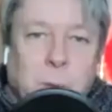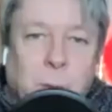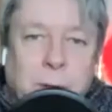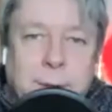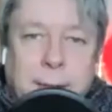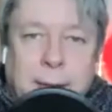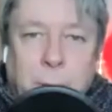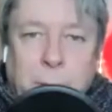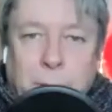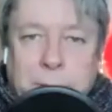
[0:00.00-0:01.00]
was, and
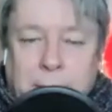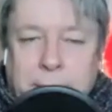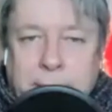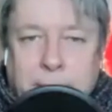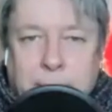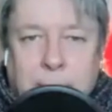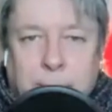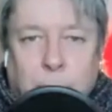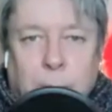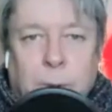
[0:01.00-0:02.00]
we were talking about,
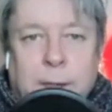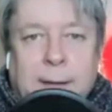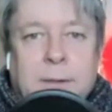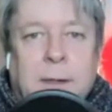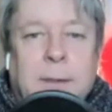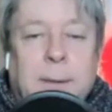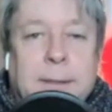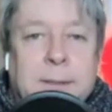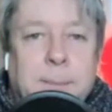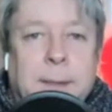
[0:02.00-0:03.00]
Barbara and I have talked about
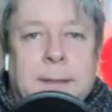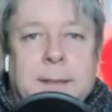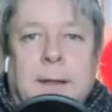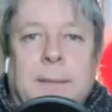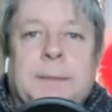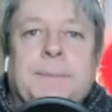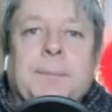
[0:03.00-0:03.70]
this many times.